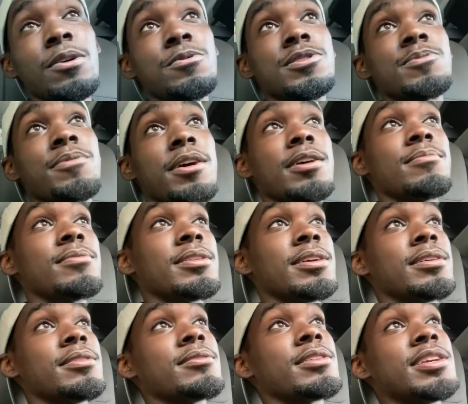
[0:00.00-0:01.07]
was
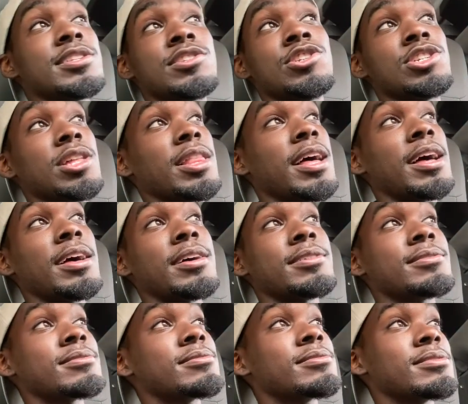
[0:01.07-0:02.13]
probably, it's July,
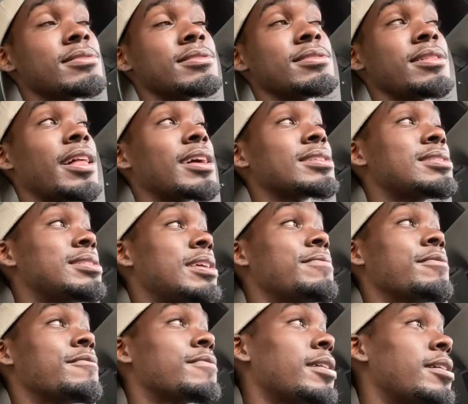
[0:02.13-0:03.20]
like,
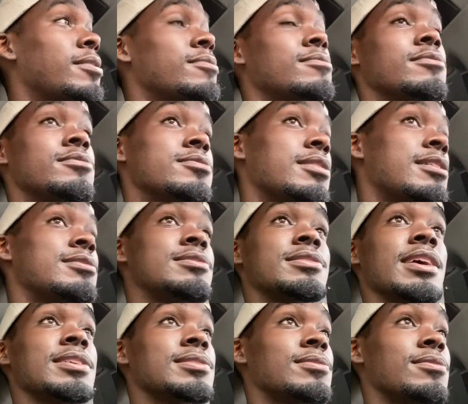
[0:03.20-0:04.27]
7th now. So
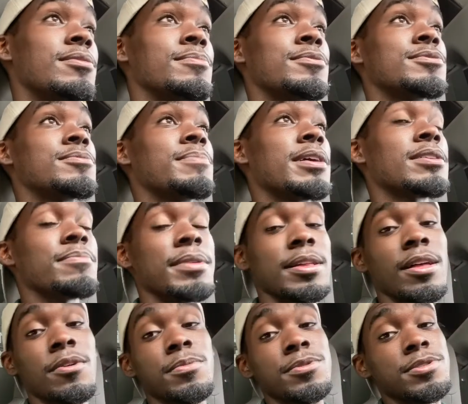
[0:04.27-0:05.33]
that's almost about to be
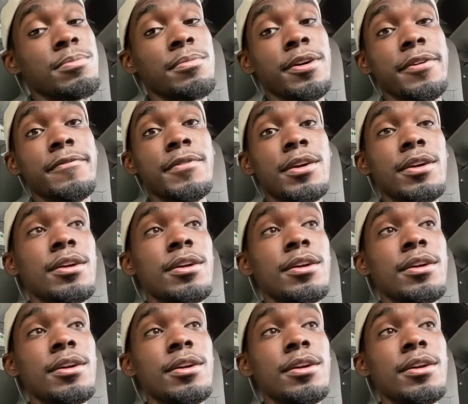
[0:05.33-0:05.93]
almost a month.